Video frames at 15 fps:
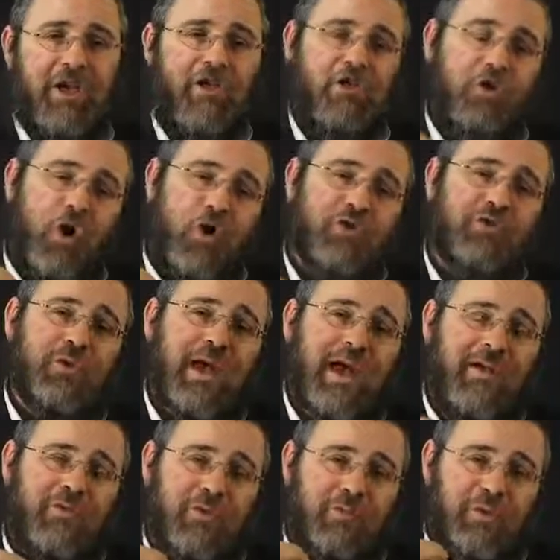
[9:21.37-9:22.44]
you also
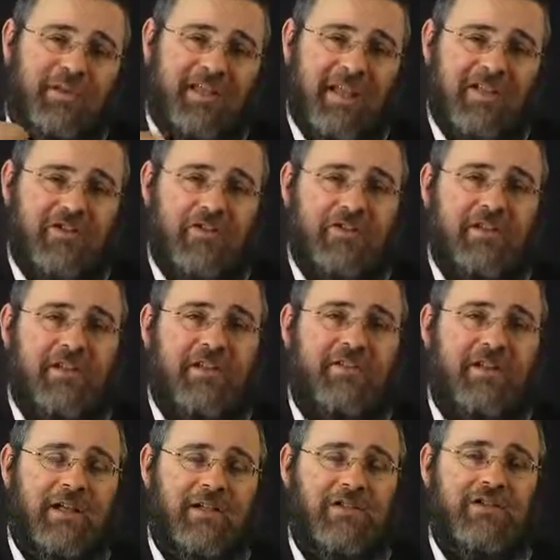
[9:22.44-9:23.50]
have the potential to live
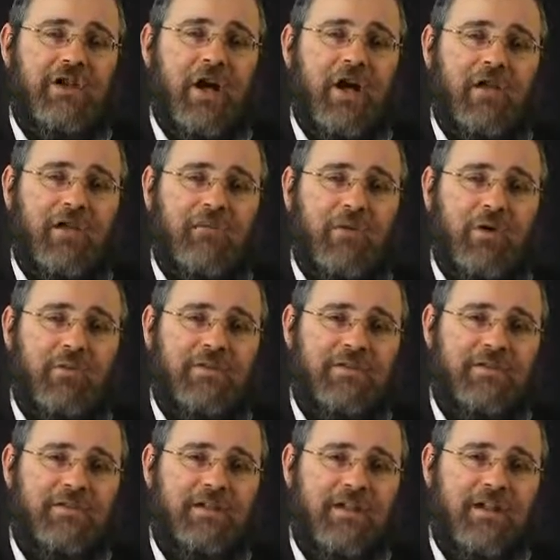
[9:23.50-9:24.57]
like a child at
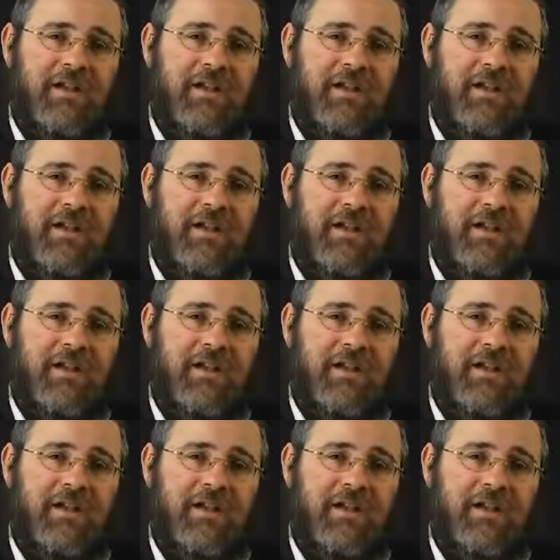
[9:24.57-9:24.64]
moments,